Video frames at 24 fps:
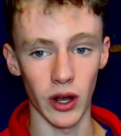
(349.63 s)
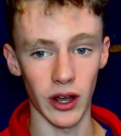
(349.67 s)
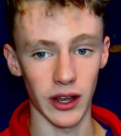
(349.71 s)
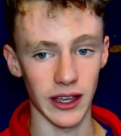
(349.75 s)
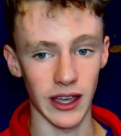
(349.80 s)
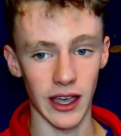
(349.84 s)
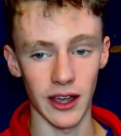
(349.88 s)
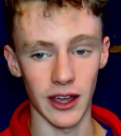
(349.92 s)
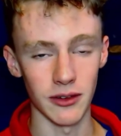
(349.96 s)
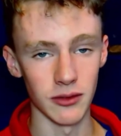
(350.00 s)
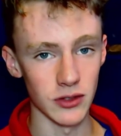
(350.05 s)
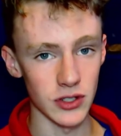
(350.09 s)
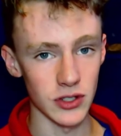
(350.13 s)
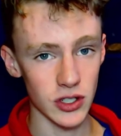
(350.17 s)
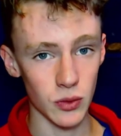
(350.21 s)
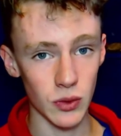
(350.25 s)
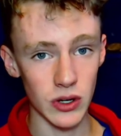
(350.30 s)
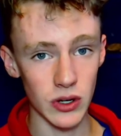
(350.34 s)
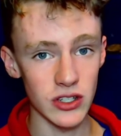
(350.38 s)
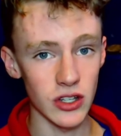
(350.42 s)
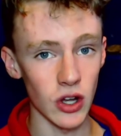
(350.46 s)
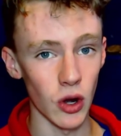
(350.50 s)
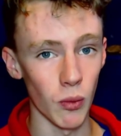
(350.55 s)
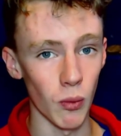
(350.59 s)
again,
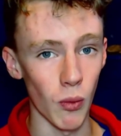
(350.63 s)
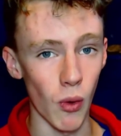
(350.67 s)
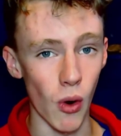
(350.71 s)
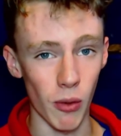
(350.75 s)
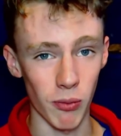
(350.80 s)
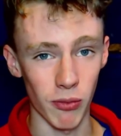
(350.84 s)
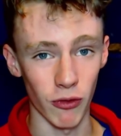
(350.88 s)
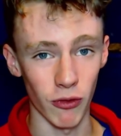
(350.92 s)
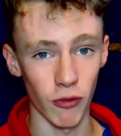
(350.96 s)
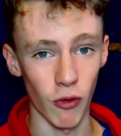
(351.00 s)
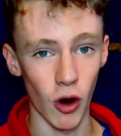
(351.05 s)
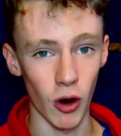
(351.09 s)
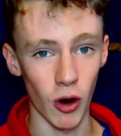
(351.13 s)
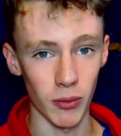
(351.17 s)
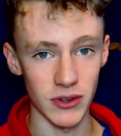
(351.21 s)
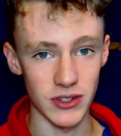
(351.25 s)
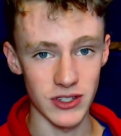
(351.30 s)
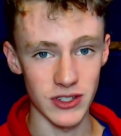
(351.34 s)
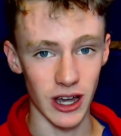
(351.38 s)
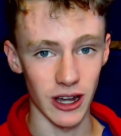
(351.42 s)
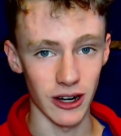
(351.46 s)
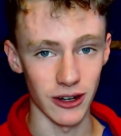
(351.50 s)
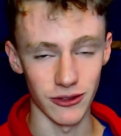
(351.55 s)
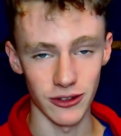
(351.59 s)
squeeze out more
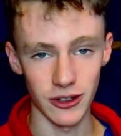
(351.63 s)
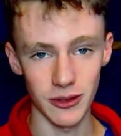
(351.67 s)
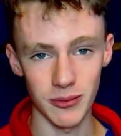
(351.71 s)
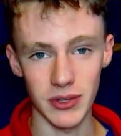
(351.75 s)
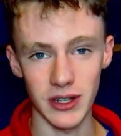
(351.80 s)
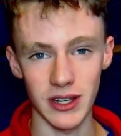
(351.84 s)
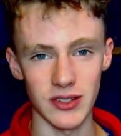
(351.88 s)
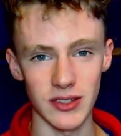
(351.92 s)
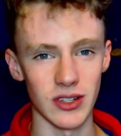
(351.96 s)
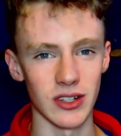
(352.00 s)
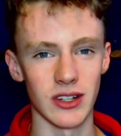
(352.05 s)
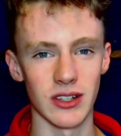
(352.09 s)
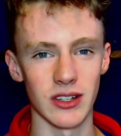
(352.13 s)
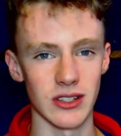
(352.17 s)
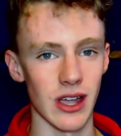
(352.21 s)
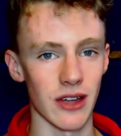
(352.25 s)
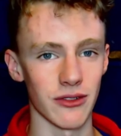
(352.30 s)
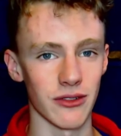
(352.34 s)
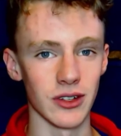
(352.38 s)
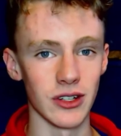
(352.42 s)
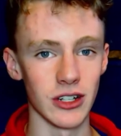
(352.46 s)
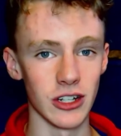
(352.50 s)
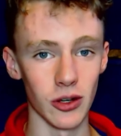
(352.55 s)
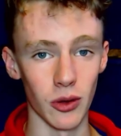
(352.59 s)
performance out of it because it doesn't
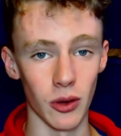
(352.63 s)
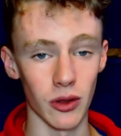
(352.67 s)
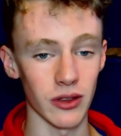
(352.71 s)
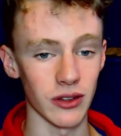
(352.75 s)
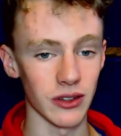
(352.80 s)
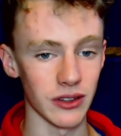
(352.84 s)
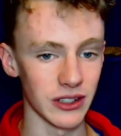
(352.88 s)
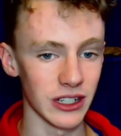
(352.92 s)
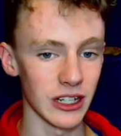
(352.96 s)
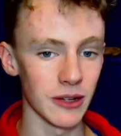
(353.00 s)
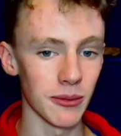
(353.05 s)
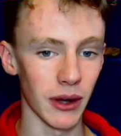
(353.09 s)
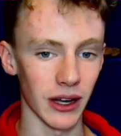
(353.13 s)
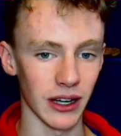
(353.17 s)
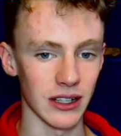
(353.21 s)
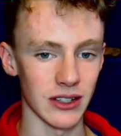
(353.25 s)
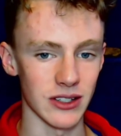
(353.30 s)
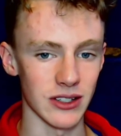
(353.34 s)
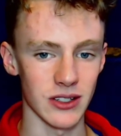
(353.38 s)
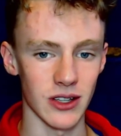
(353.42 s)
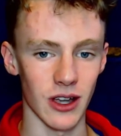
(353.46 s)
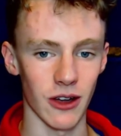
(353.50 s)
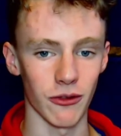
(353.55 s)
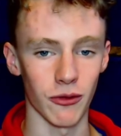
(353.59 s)
have to deal with
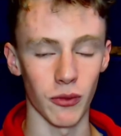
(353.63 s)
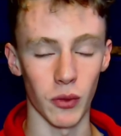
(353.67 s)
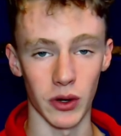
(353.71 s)
debugging stuff